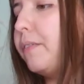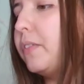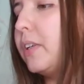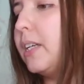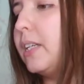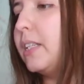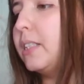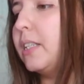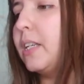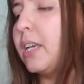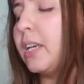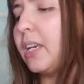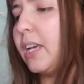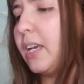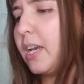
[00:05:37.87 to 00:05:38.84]
of this
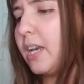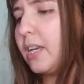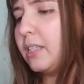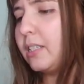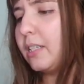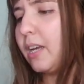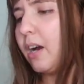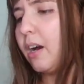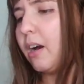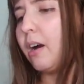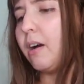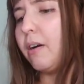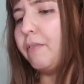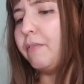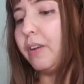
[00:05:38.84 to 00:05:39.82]
is
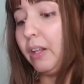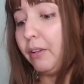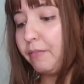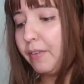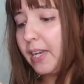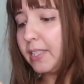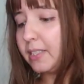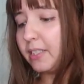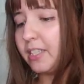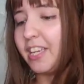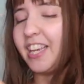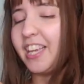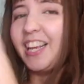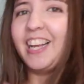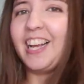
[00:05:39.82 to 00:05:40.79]
velvet,
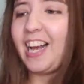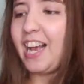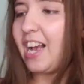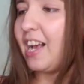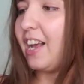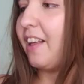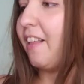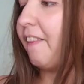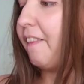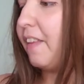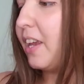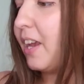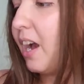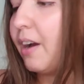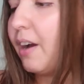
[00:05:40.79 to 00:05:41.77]
and
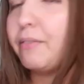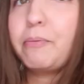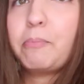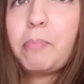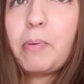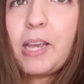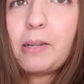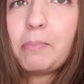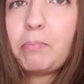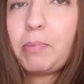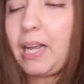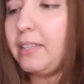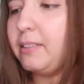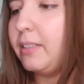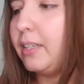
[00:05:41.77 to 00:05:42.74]
they have big
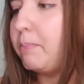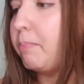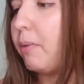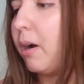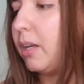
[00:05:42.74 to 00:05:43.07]
plastic